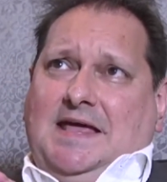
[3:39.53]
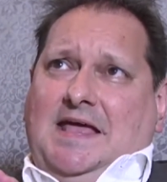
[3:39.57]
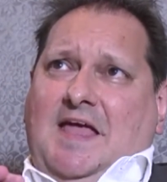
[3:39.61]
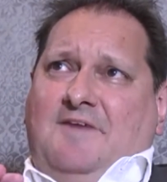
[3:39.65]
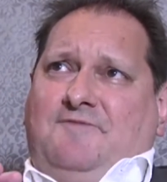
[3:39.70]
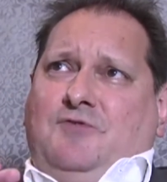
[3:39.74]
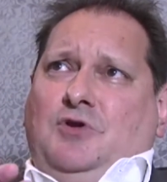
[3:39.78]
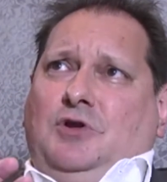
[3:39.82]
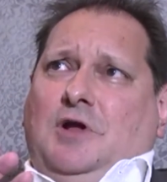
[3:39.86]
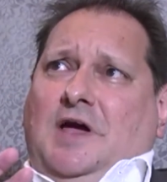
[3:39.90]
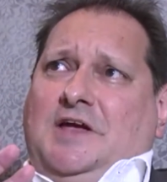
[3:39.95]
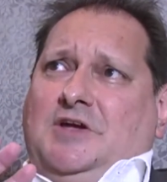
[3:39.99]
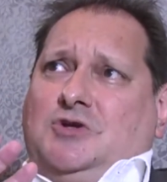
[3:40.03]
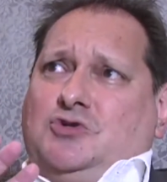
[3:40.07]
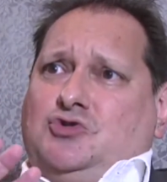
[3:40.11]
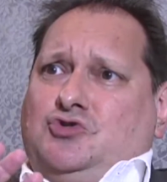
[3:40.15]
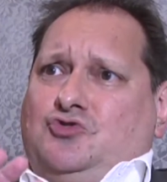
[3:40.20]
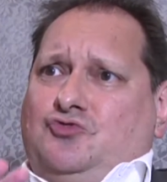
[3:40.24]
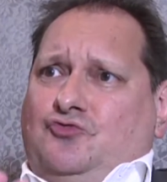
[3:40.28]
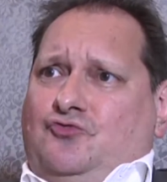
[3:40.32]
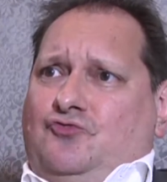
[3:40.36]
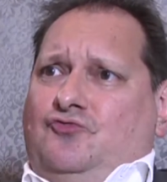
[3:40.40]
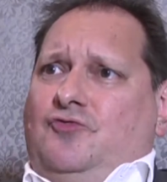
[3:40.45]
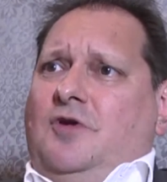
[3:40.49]
if you like,
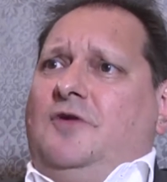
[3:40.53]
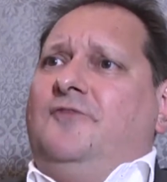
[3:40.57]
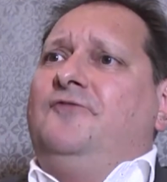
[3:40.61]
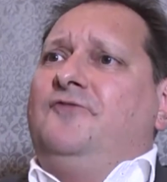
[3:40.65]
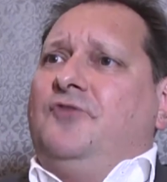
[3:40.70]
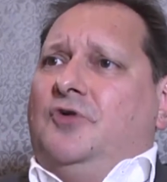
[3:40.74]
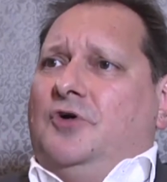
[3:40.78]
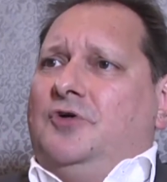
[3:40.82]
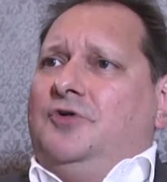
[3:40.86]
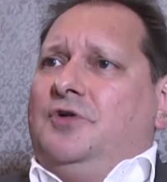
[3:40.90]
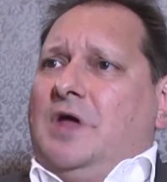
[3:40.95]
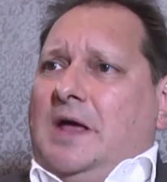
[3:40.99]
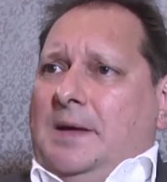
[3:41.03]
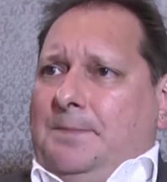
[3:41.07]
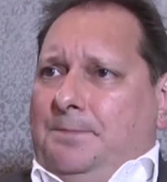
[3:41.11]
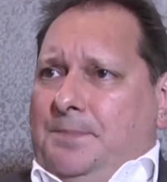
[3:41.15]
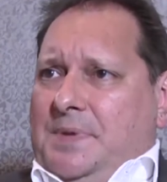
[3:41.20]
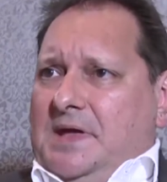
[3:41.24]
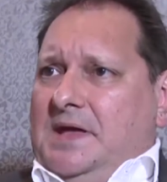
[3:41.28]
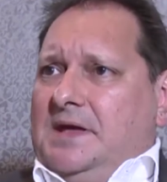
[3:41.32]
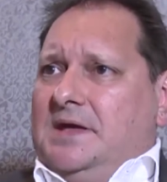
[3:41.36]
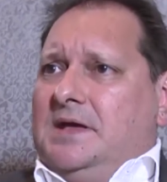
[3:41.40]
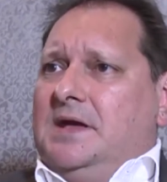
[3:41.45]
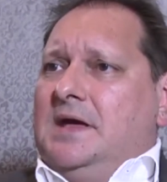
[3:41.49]
driven a
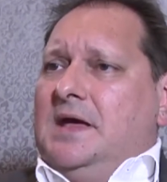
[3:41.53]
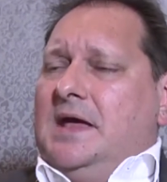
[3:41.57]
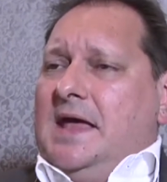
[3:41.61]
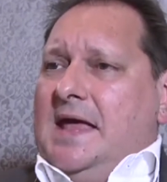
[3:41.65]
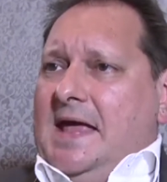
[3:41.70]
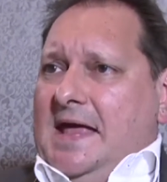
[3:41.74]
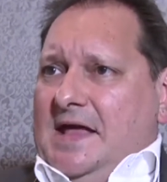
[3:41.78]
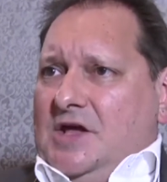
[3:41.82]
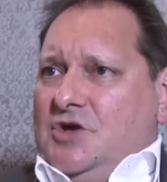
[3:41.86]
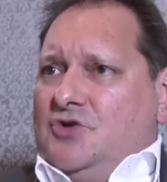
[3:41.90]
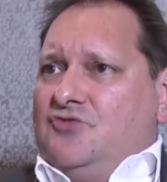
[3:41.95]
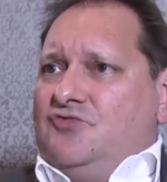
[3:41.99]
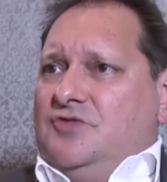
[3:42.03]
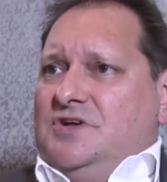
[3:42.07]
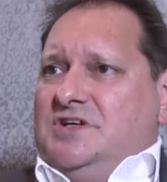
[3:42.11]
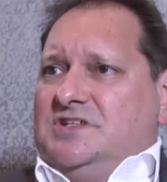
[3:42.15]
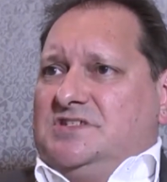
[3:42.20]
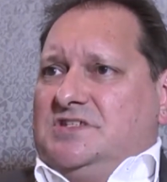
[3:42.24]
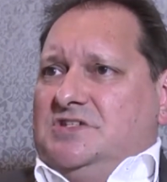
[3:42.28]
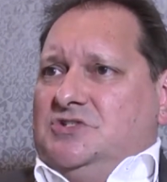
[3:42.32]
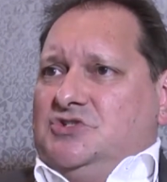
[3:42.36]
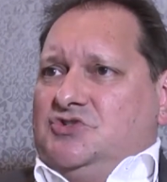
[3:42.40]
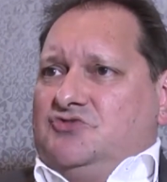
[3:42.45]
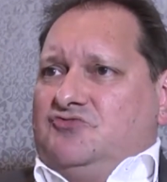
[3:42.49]
big
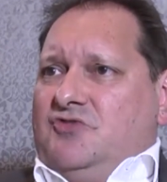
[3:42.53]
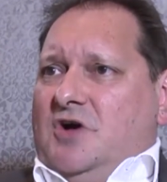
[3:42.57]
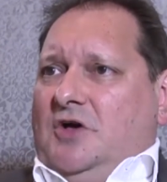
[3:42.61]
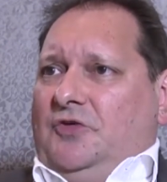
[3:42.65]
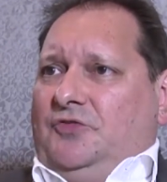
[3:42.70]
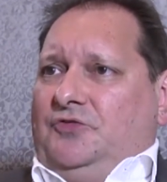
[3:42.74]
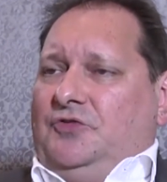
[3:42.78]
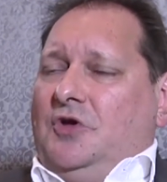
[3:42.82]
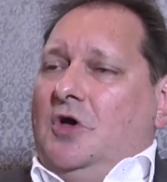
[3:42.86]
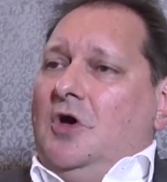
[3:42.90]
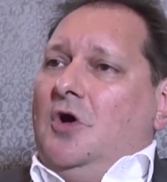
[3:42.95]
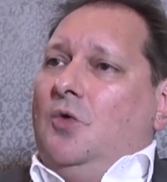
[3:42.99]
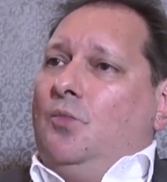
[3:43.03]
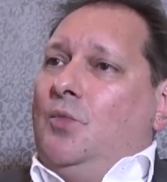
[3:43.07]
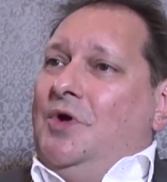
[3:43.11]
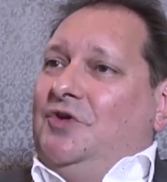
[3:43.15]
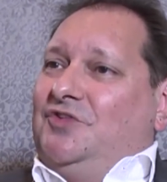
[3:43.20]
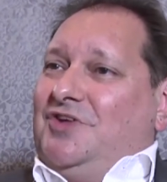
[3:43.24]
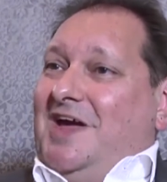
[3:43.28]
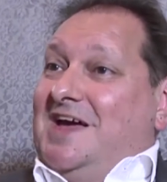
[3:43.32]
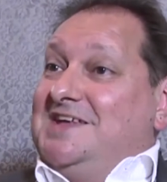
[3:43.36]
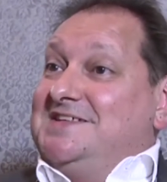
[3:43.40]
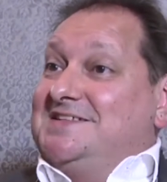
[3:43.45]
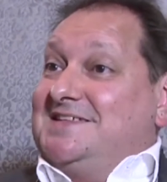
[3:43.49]
increase in trust,
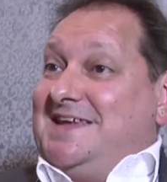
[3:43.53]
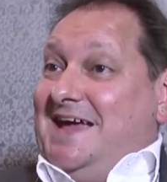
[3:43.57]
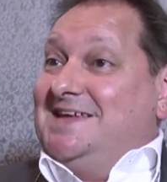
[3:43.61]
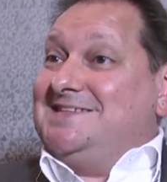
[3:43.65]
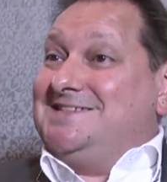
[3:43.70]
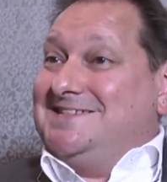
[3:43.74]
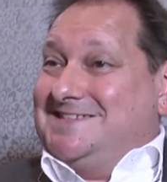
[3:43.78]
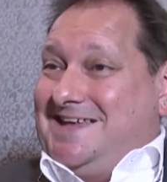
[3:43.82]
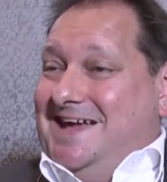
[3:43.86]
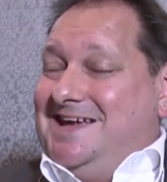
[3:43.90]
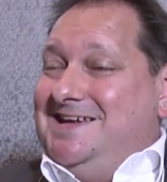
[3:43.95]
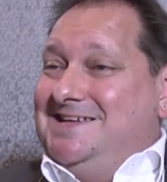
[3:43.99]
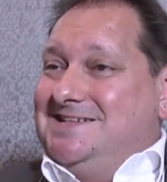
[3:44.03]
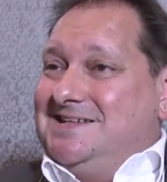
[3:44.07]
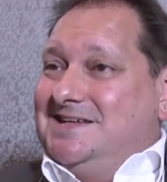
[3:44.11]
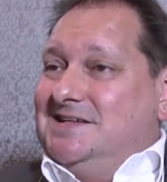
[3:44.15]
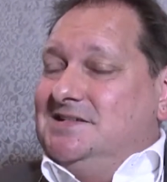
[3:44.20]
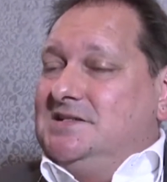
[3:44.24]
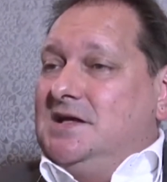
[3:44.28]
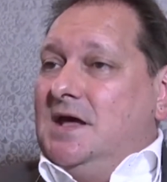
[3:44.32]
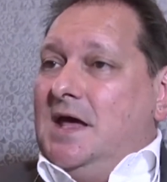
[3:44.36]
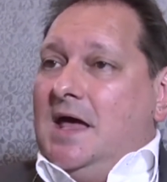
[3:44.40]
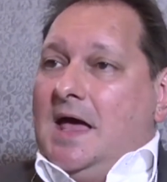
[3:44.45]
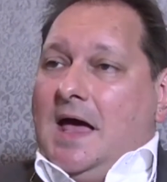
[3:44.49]
which has
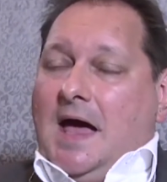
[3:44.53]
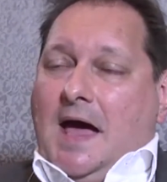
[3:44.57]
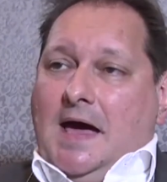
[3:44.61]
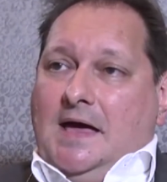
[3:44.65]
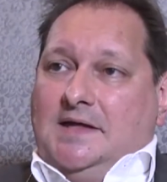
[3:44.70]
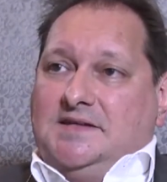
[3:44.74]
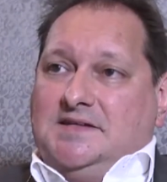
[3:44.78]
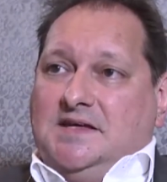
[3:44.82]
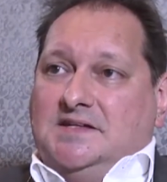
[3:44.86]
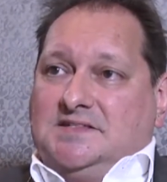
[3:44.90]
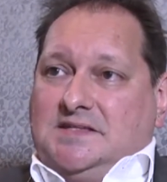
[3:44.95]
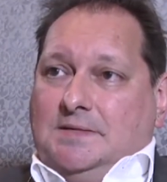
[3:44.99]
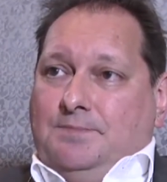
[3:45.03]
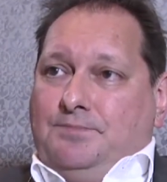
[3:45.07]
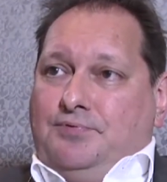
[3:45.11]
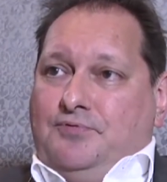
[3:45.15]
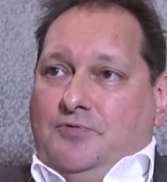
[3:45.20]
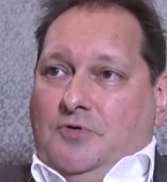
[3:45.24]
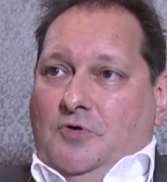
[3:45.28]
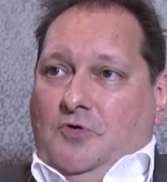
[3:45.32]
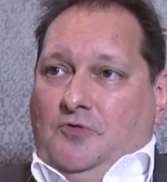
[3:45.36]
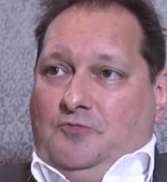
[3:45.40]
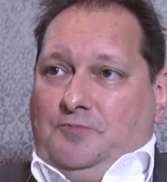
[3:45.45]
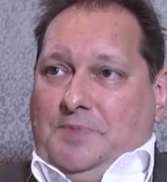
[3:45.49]
cascaded and has
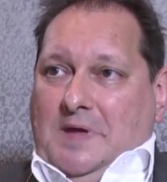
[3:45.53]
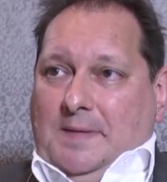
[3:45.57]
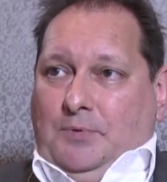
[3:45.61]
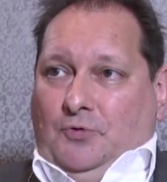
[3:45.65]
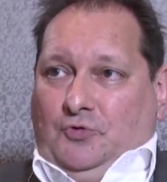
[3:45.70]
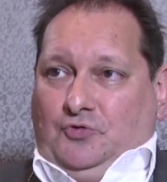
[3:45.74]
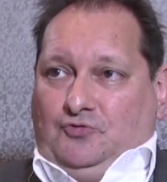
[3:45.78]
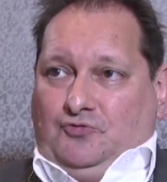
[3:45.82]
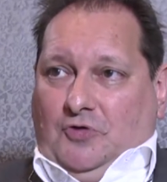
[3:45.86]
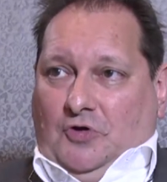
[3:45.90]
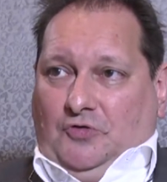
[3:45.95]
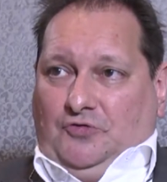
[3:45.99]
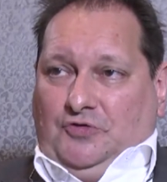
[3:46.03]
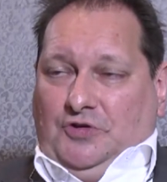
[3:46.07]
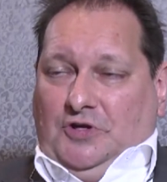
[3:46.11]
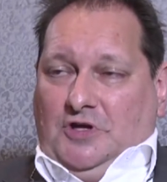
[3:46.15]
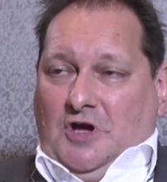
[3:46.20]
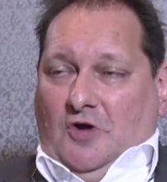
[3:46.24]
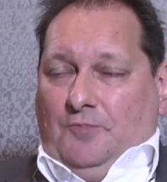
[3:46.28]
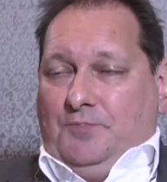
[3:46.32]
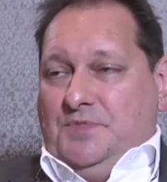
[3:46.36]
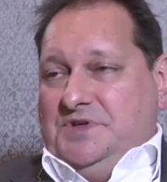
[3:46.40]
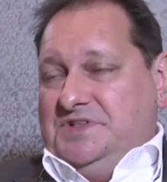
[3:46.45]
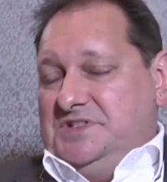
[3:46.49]
improved people's trust in
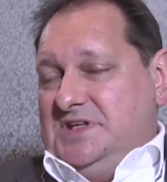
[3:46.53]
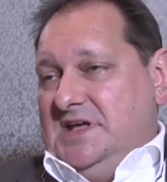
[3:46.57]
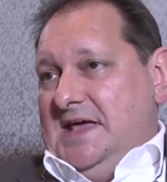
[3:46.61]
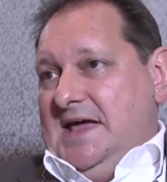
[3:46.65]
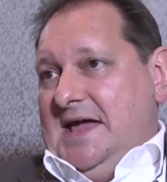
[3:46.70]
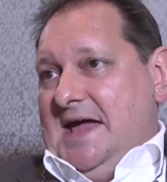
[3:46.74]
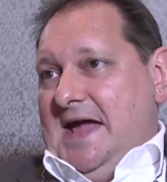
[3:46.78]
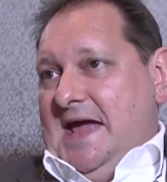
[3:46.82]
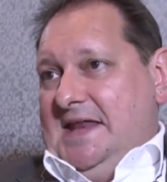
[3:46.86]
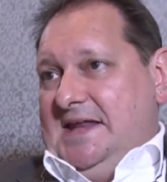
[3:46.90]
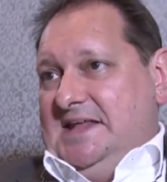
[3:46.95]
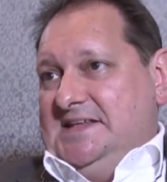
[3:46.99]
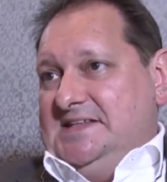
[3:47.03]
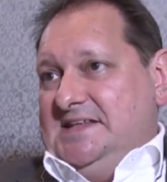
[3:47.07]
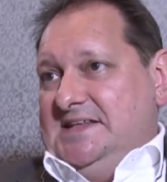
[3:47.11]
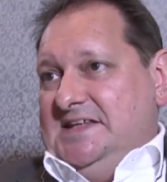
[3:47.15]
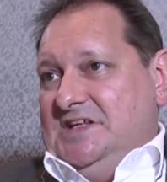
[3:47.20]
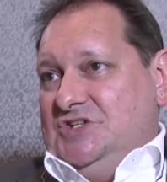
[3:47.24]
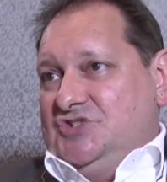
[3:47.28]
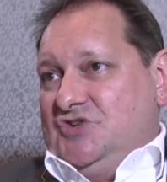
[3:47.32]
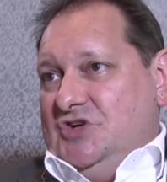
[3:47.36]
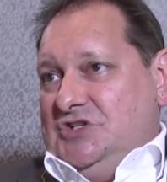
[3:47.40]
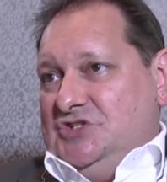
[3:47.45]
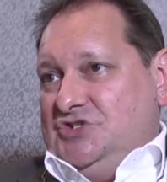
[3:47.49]
government in
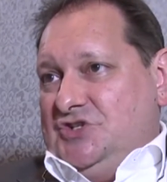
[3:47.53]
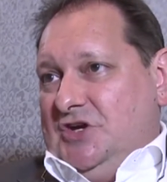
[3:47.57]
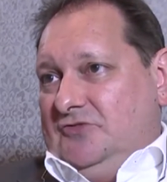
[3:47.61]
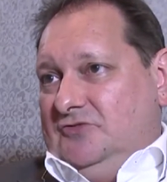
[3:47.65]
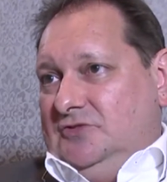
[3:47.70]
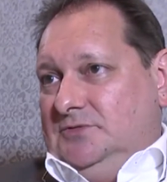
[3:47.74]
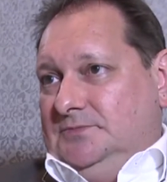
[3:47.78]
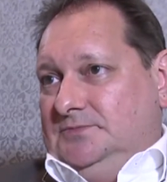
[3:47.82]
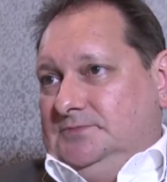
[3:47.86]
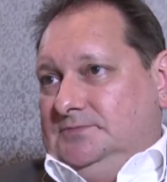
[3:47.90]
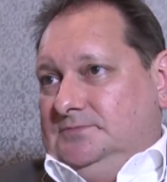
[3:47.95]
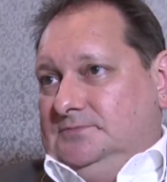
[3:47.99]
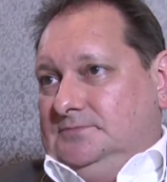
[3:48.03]
Indonesia in general.